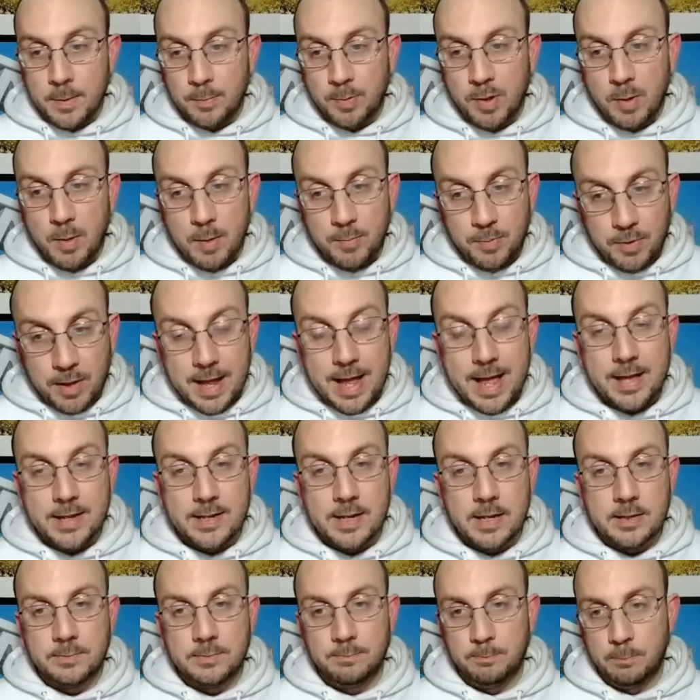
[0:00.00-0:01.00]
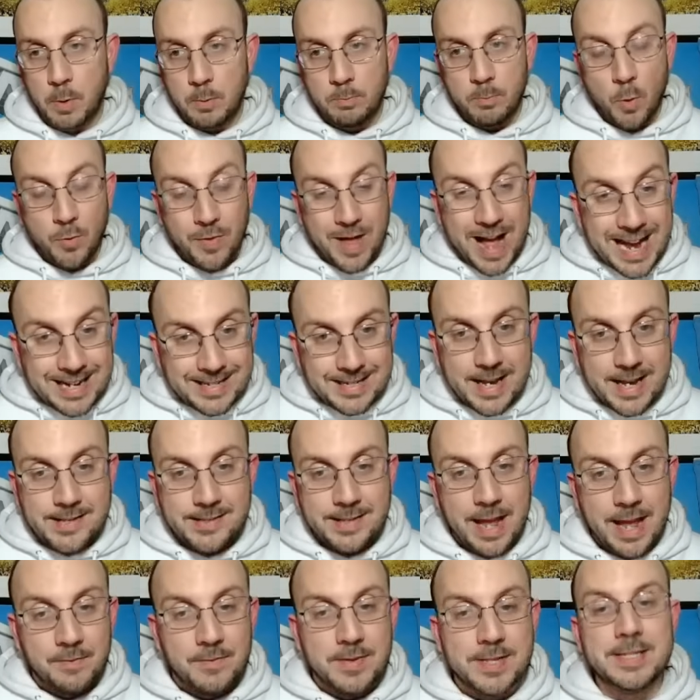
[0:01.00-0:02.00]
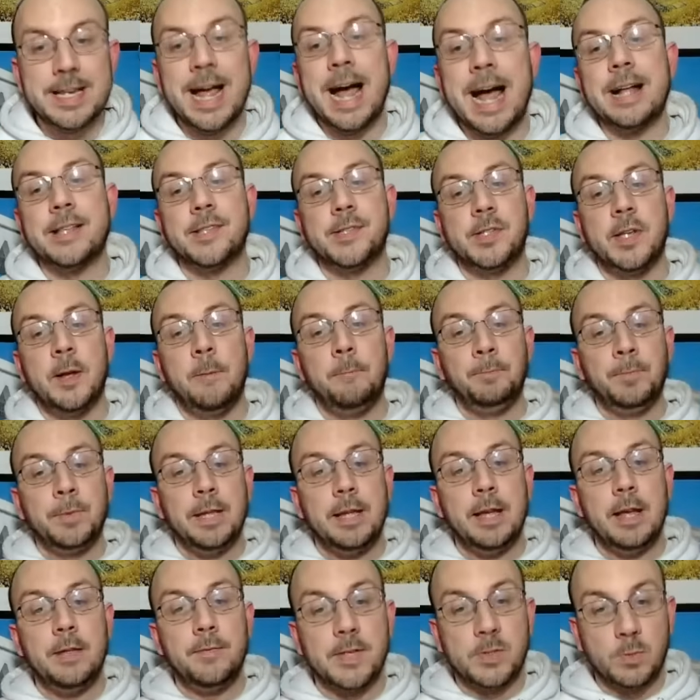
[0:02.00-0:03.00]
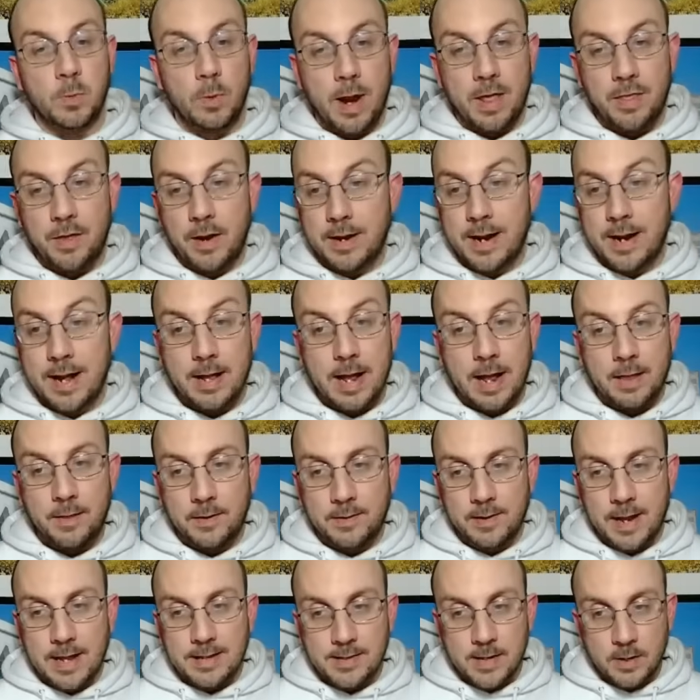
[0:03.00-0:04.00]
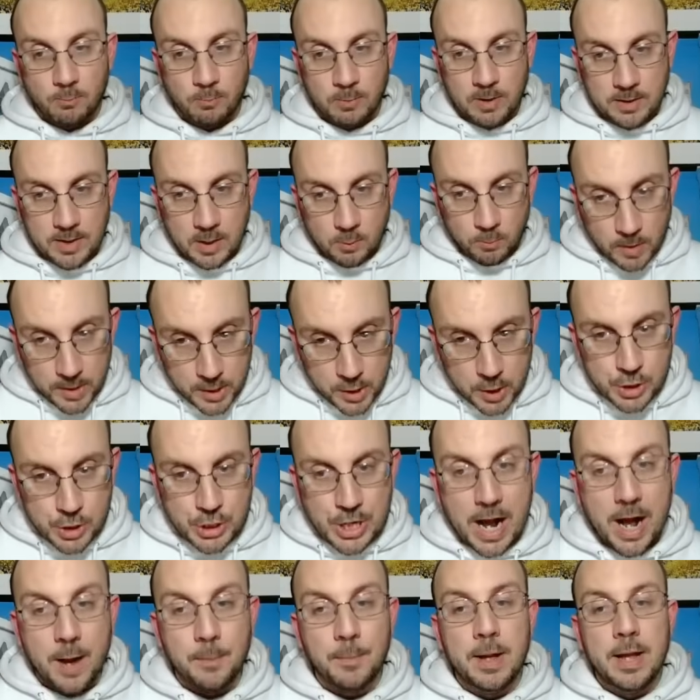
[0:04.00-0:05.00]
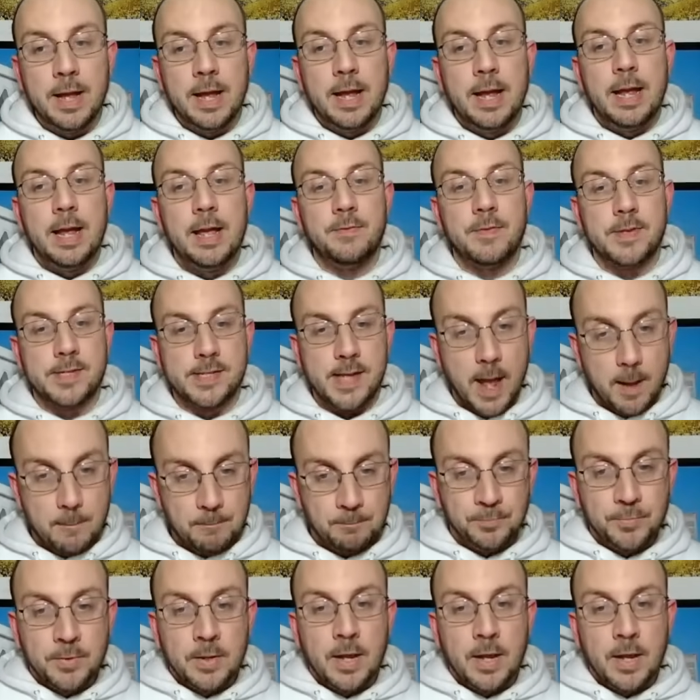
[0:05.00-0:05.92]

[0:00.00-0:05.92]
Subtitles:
play-by-play, as both eye test and the stats in this one. I thought Nance did a really good job in this game.